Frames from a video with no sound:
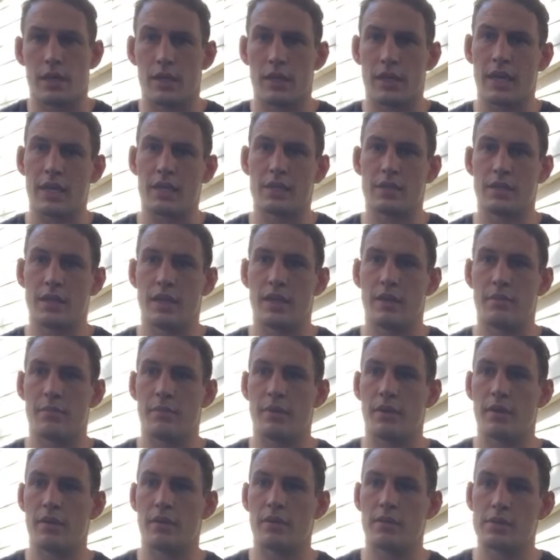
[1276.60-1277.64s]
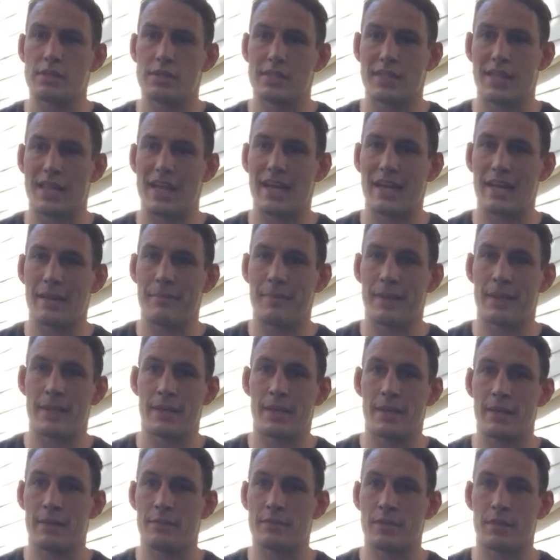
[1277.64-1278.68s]
yeah, DM me, slide in my
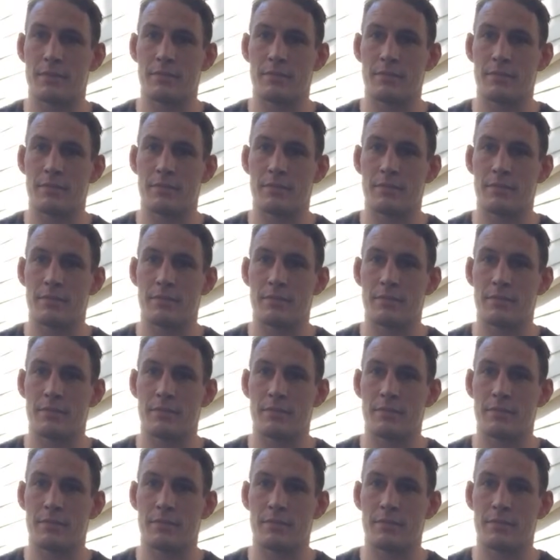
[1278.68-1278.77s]
DMs,